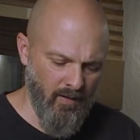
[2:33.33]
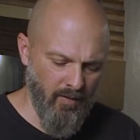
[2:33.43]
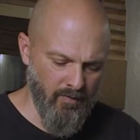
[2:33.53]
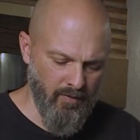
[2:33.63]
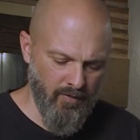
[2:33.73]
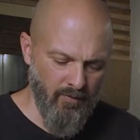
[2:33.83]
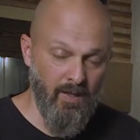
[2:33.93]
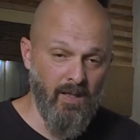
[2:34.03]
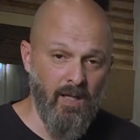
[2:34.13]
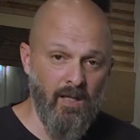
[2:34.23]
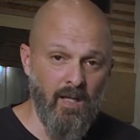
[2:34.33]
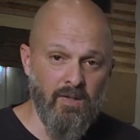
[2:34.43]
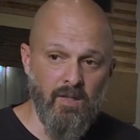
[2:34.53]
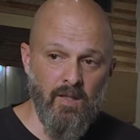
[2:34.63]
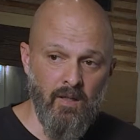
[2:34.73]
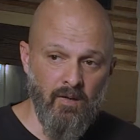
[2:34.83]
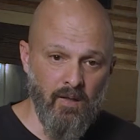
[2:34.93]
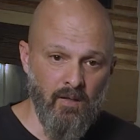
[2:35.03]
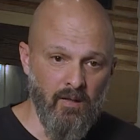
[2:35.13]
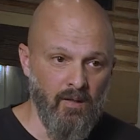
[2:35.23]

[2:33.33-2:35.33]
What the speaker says: They're called Straylight Engineering.